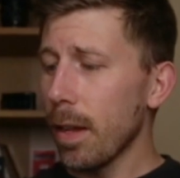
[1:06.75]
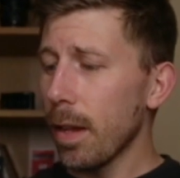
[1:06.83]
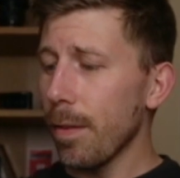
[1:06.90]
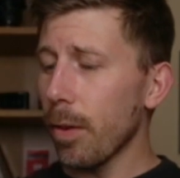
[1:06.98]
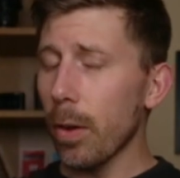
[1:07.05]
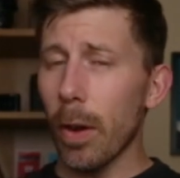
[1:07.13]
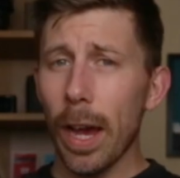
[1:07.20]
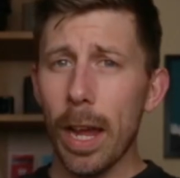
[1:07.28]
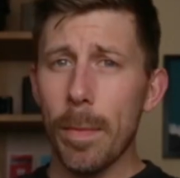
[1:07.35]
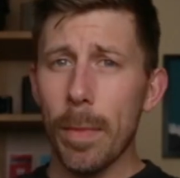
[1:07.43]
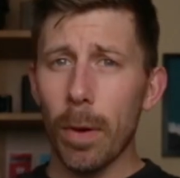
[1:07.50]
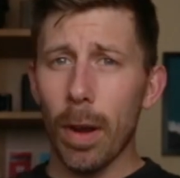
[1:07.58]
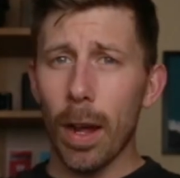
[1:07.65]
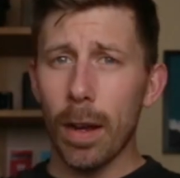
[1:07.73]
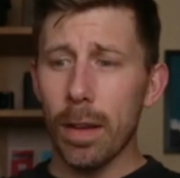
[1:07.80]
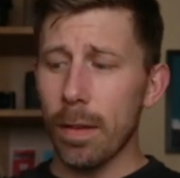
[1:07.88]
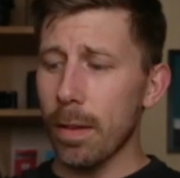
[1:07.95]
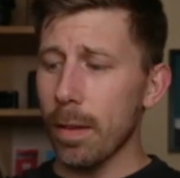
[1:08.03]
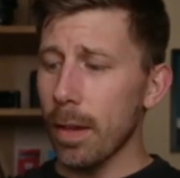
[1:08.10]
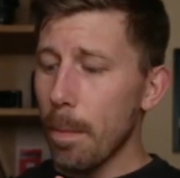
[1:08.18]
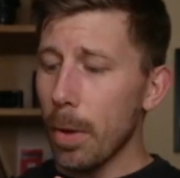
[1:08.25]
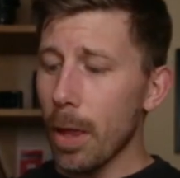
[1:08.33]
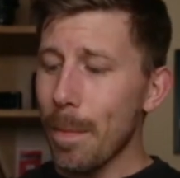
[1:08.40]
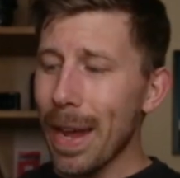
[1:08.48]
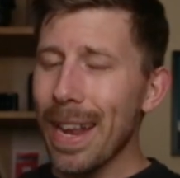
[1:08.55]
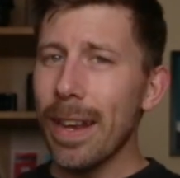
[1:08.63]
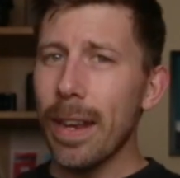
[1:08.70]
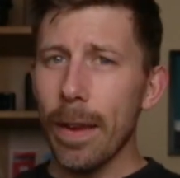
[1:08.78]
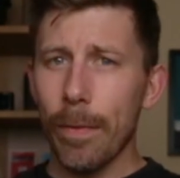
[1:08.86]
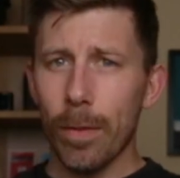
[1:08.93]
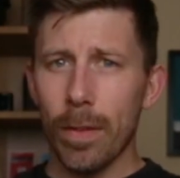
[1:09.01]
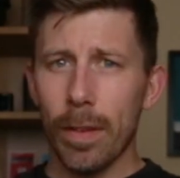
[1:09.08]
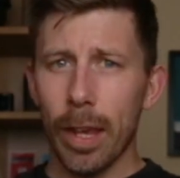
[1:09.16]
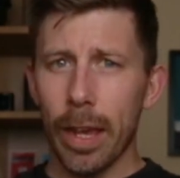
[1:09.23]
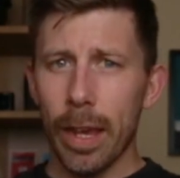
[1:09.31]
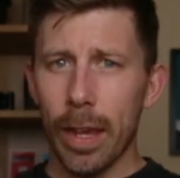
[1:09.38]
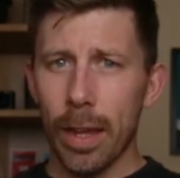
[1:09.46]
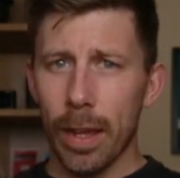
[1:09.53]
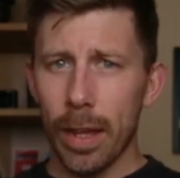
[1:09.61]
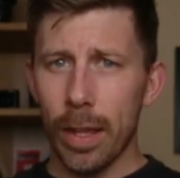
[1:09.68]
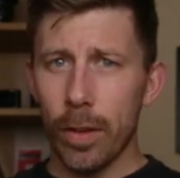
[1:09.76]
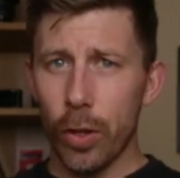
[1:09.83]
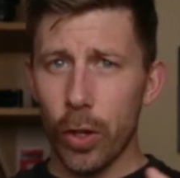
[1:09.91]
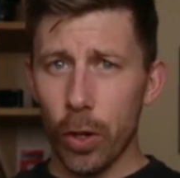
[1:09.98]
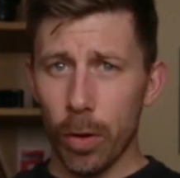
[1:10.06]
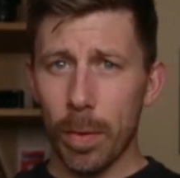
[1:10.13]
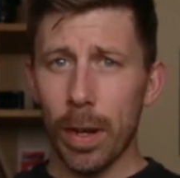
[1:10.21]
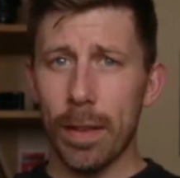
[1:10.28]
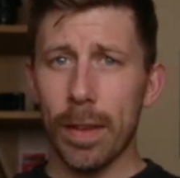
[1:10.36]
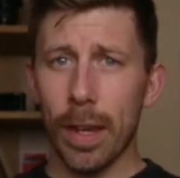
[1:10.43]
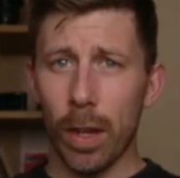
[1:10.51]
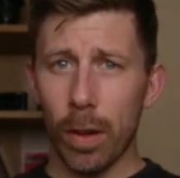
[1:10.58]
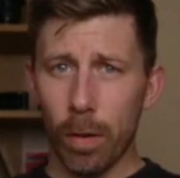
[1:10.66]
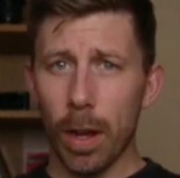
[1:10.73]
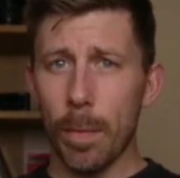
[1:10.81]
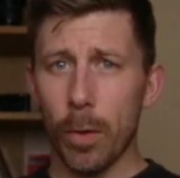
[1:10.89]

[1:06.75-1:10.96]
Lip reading: You've got your 8mm lugs, but the main difference here is durability and grip.